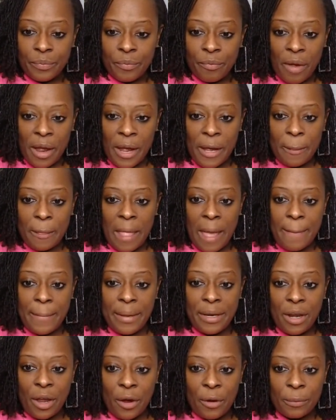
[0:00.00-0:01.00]
Right? Let me
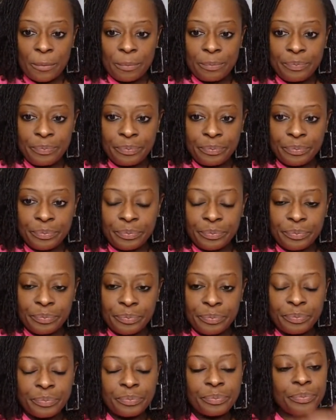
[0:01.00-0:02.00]
know.
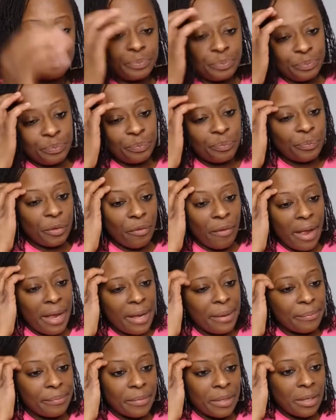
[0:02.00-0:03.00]

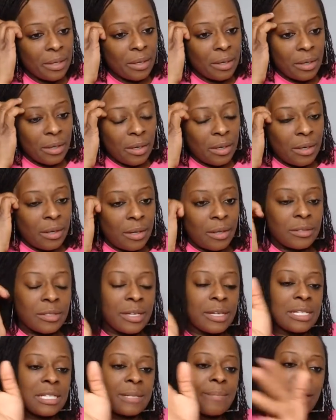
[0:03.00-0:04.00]
Right? So
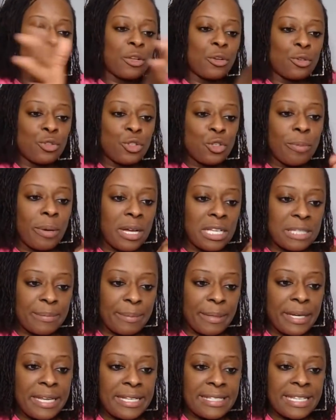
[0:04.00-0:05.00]
this is my YouTube
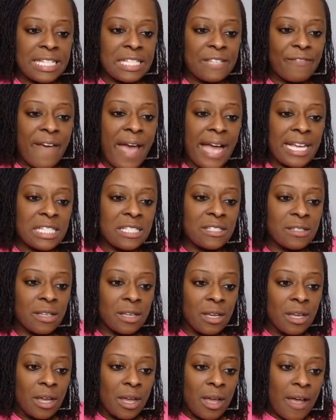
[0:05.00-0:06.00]
husband. He says facts,
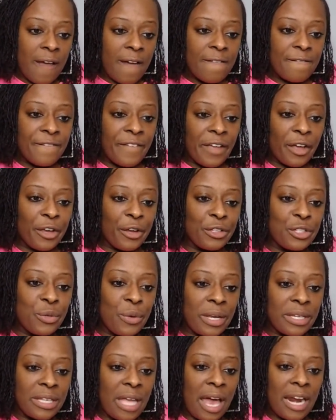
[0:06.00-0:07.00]
failure to
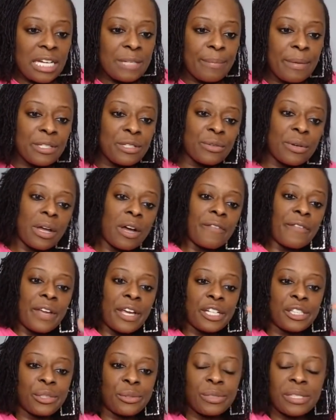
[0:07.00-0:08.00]
acknowledge mental health
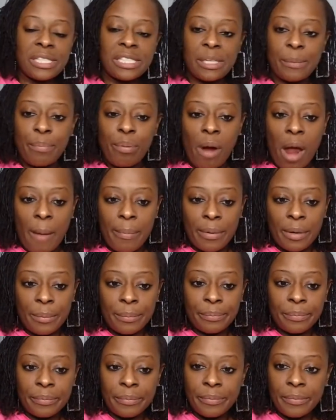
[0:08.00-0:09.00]
issues is a
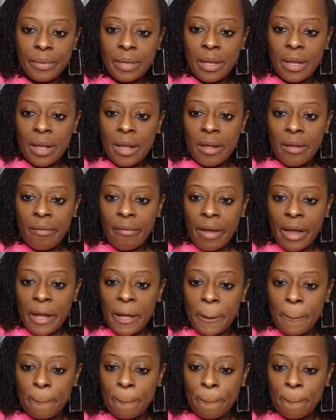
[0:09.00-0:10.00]
problem. Right?